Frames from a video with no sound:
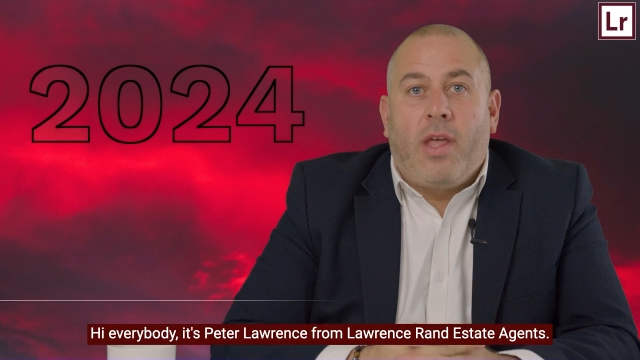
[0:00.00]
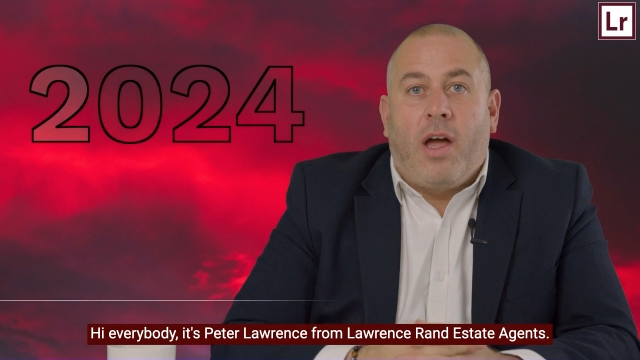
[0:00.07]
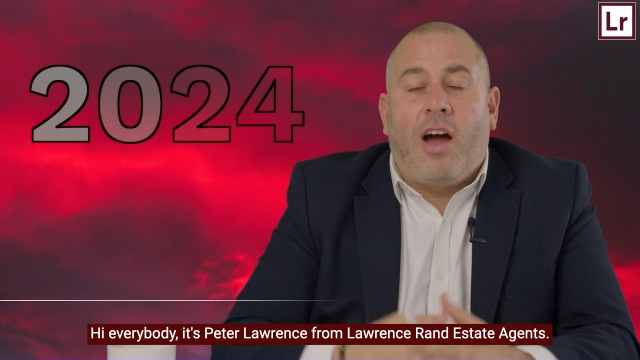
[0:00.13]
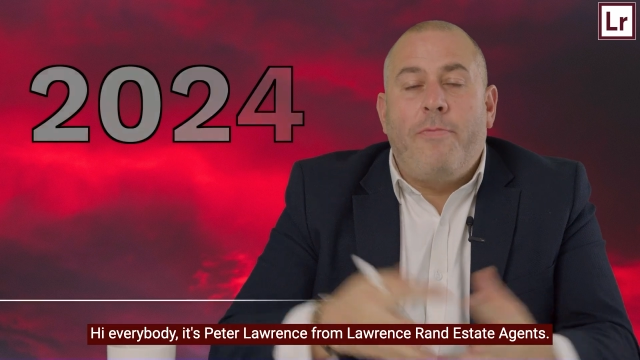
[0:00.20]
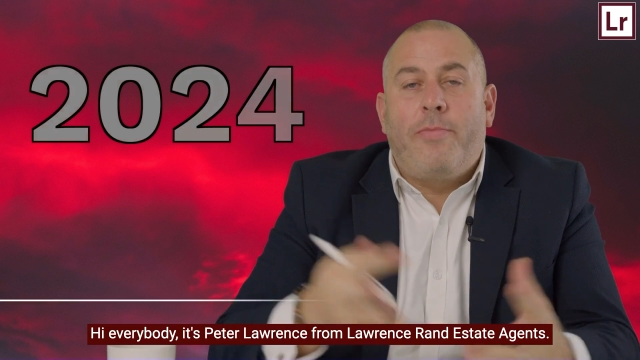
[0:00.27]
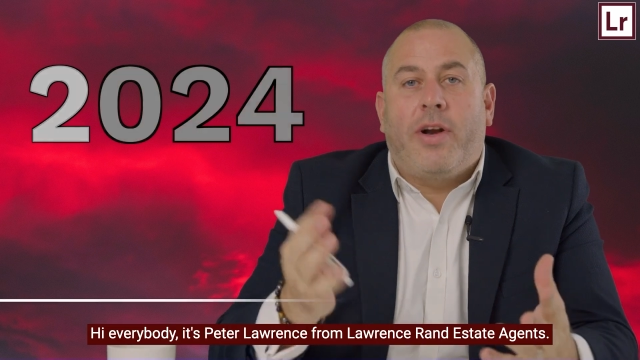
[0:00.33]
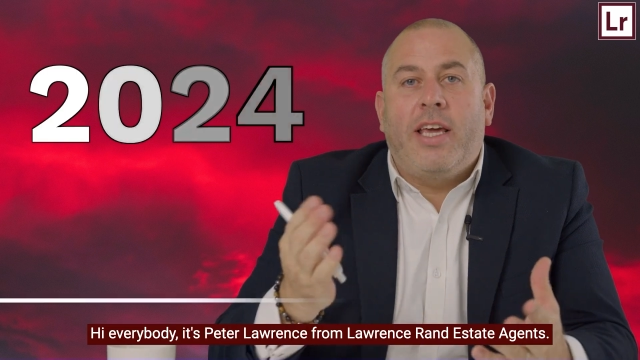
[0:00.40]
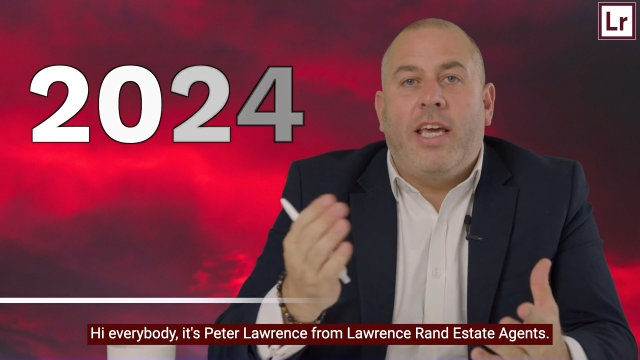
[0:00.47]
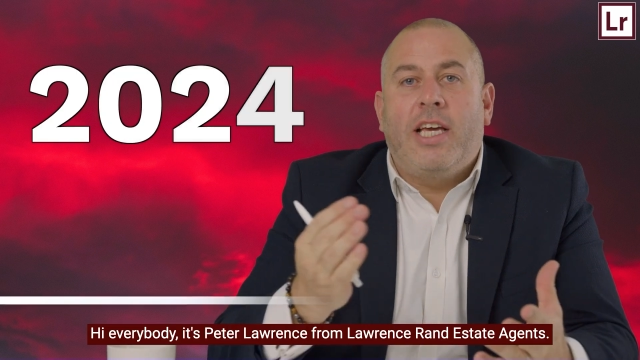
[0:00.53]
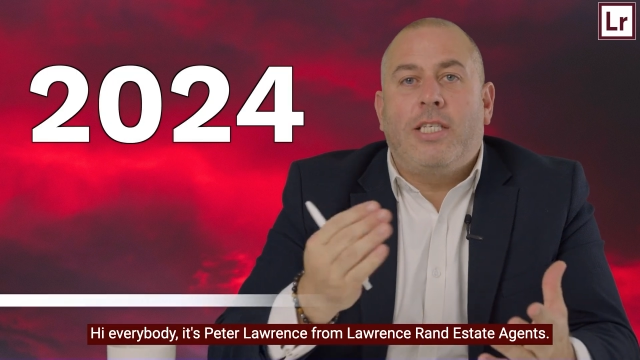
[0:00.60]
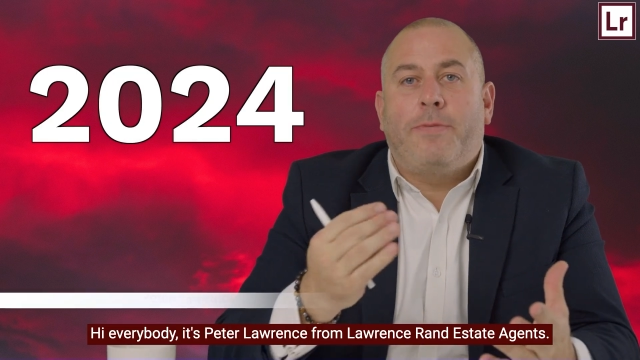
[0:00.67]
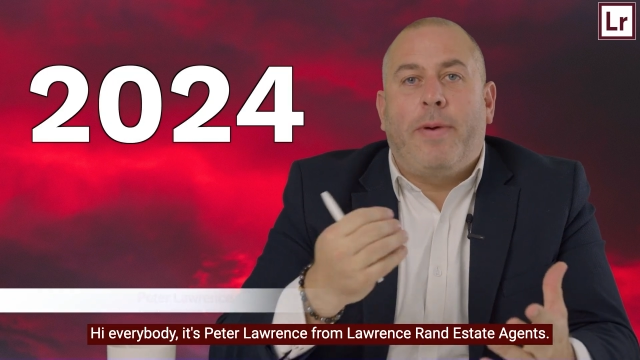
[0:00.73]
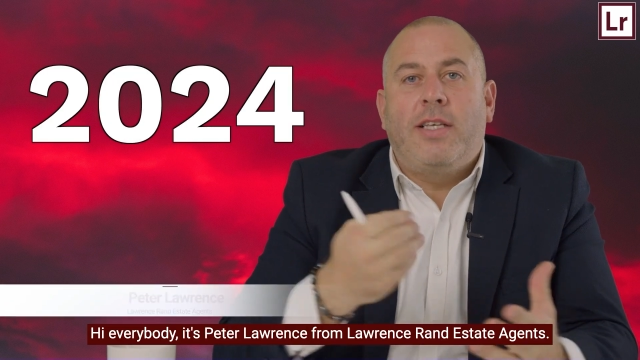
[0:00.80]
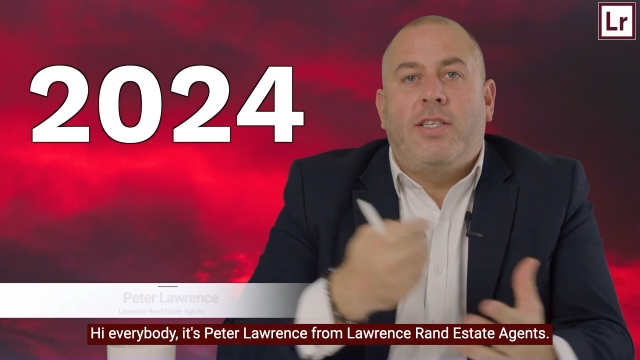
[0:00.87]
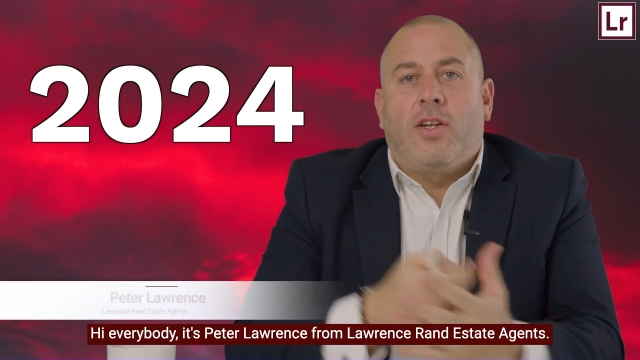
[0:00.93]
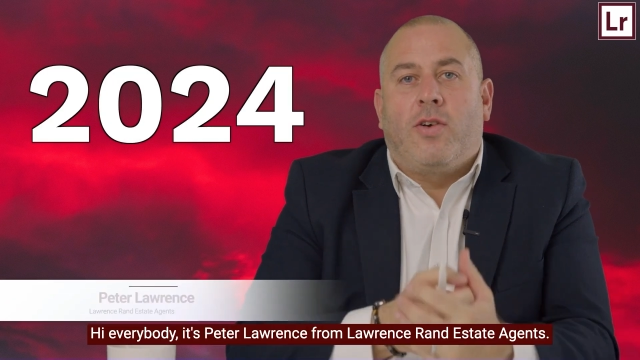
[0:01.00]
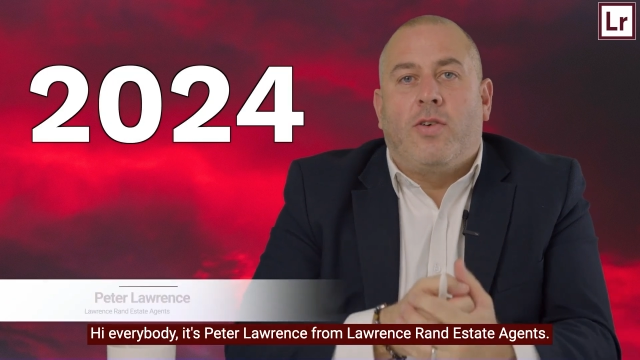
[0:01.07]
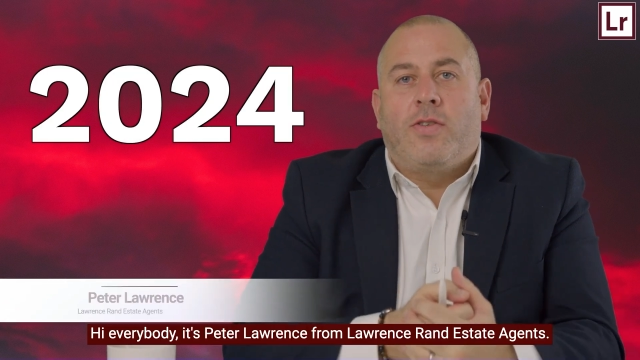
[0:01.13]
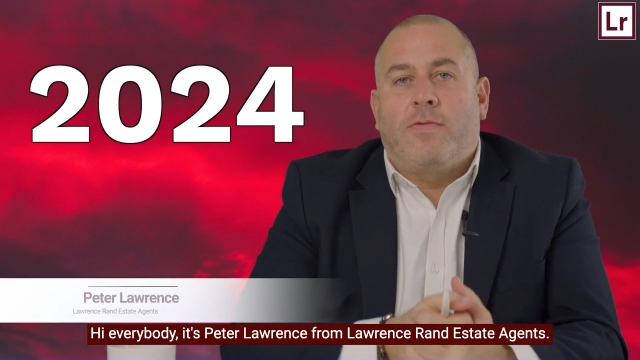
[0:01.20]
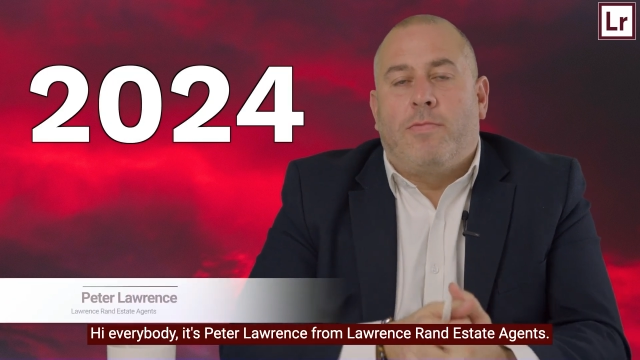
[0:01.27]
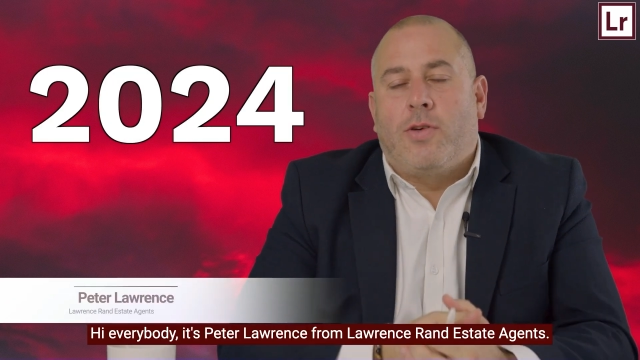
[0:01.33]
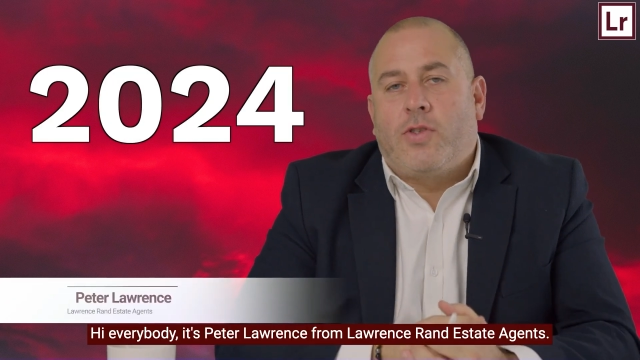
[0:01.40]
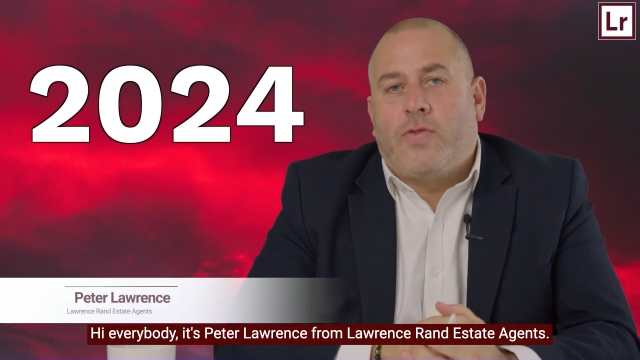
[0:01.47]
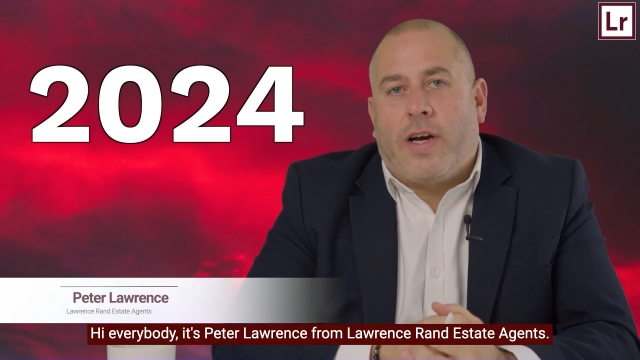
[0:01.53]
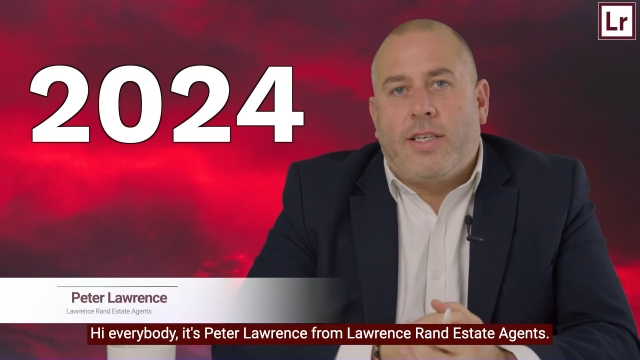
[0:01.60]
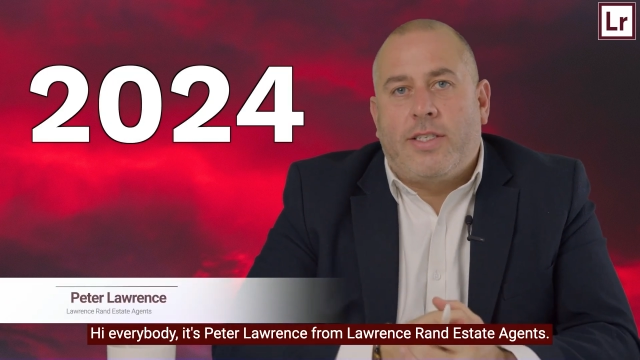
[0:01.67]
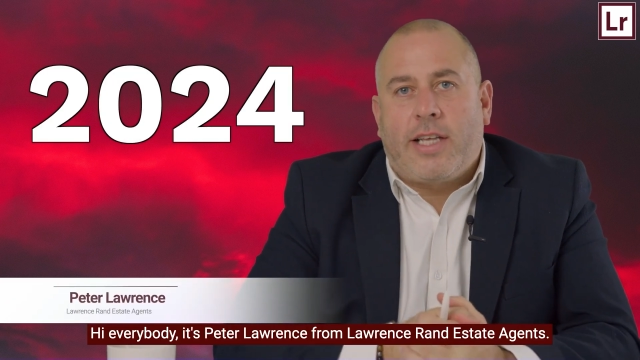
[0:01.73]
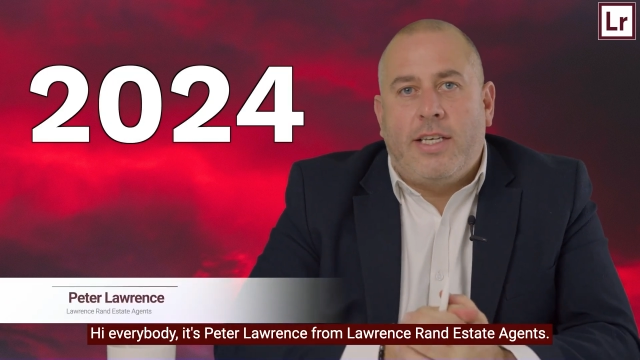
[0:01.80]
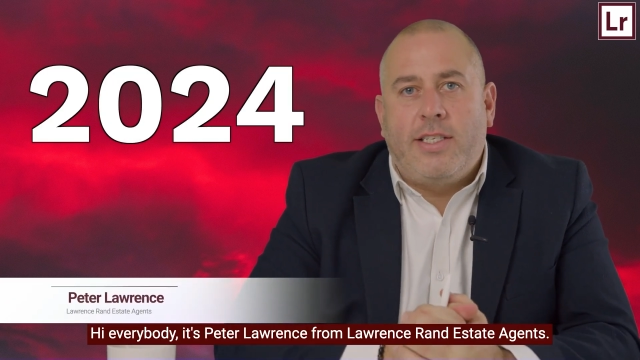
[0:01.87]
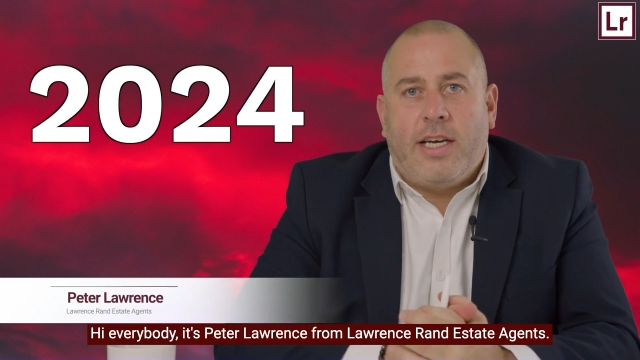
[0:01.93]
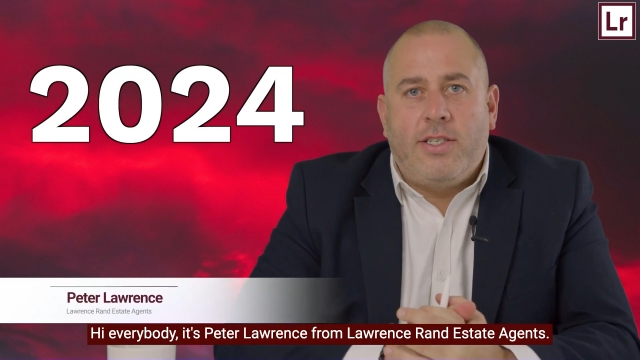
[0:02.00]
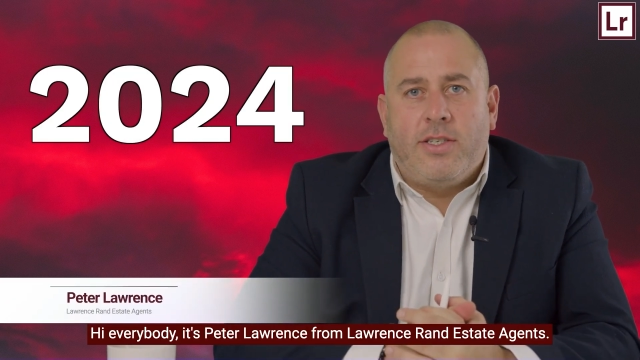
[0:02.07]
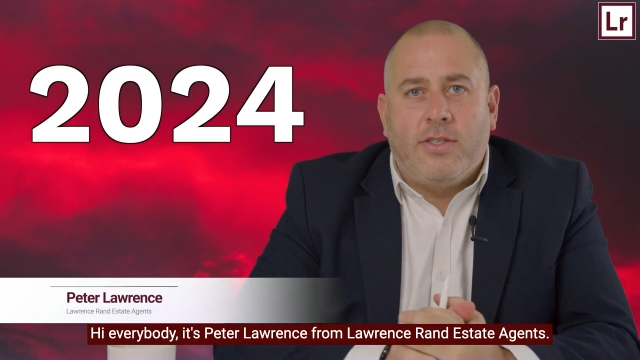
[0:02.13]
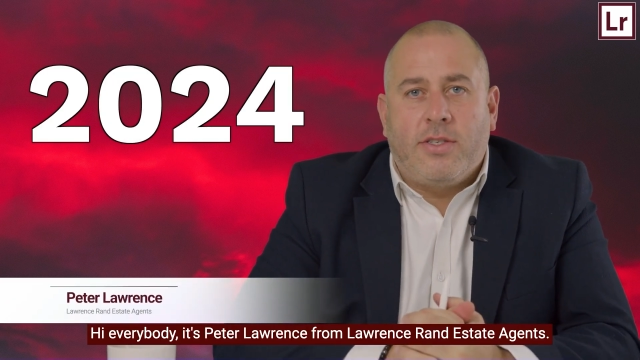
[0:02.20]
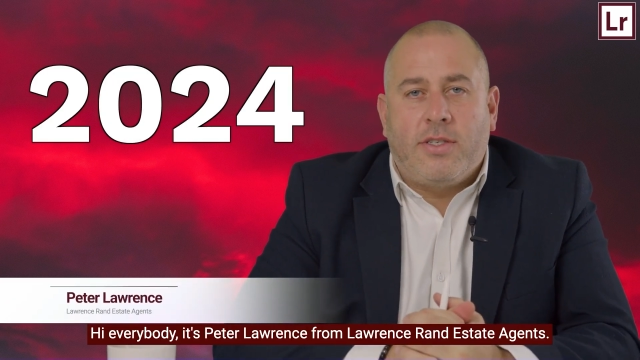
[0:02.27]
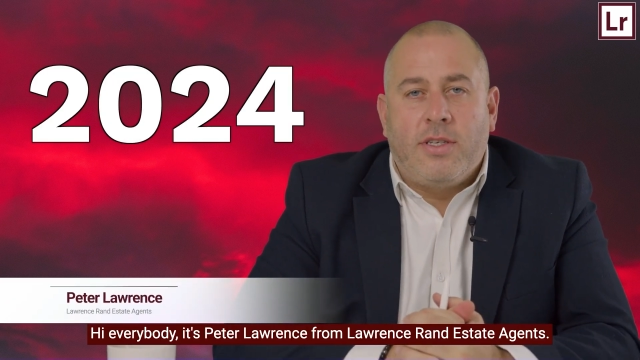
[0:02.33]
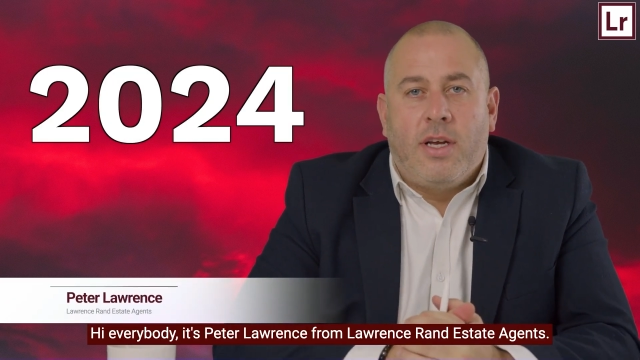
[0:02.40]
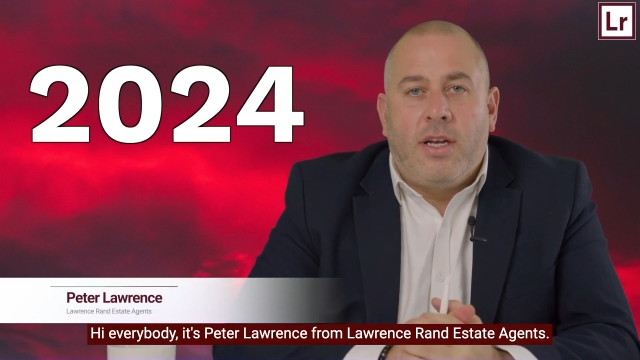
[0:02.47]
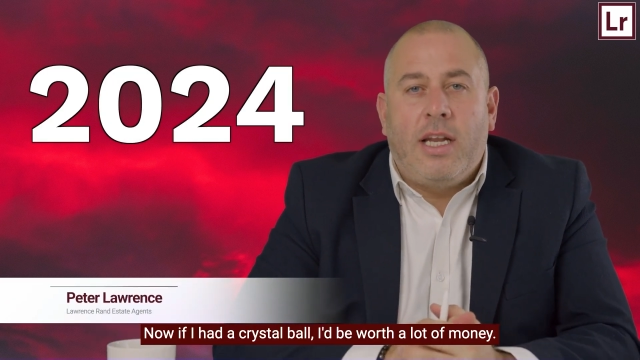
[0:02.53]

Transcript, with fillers: Hi buddy. it's Peter Lawrence from Lawrence Rand Estate Agents.